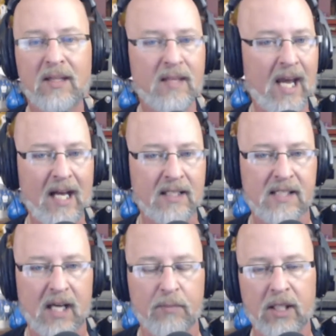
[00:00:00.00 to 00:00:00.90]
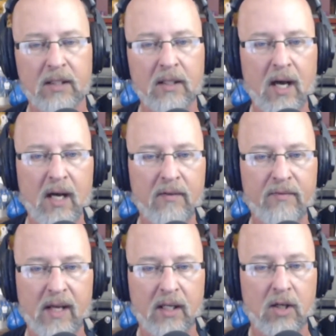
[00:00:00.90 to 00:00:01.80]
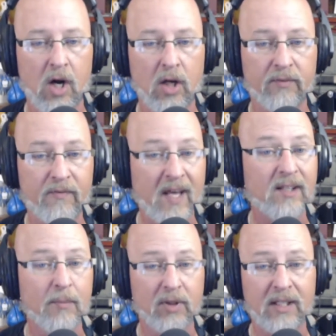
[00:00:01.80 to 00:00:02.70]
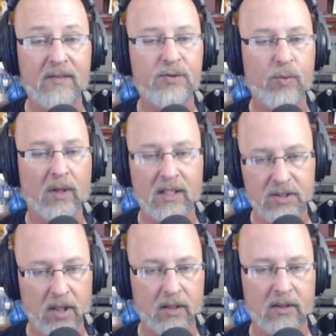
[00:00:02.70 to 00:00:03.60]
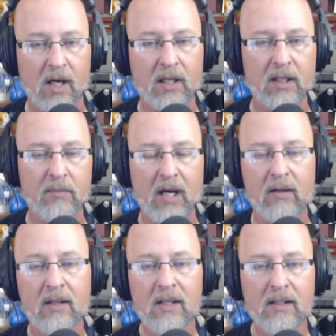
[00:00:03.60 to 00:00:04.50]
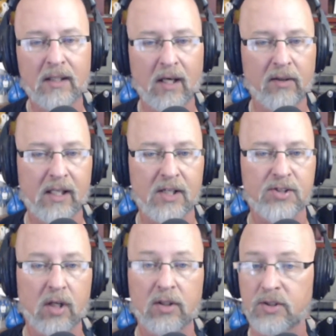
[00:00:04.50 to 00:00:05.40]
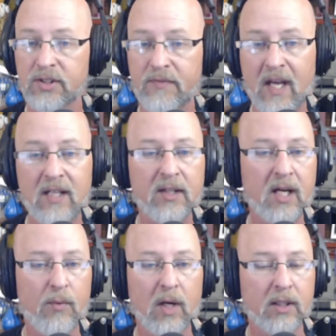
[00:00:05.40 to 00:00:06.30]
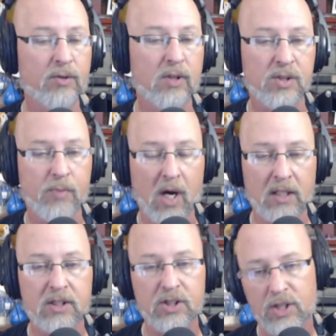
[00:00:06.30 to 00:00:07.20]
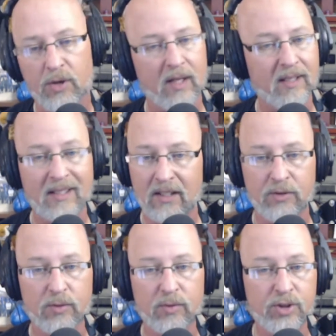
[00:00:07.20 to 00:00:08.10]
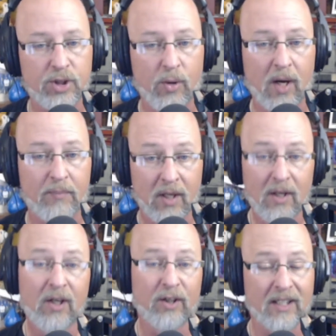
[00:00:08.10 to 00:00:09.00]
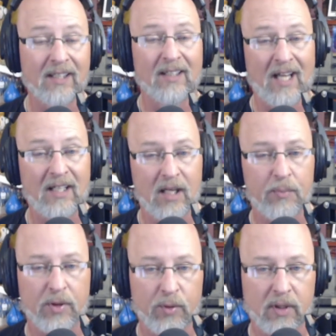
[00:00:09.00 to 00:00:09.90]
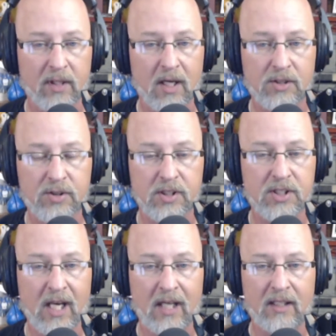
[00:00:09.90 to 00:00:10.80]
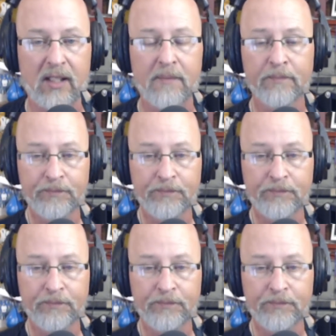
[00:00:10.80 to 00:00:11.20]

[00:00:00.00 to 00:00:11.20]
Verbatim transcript: they had a segment uh, that called Faith and Beliefs where they started talking about the LDS Articles of Faith, and I wanted to respond to show how they didn't show up or didn't line up with Orthodox Christianity.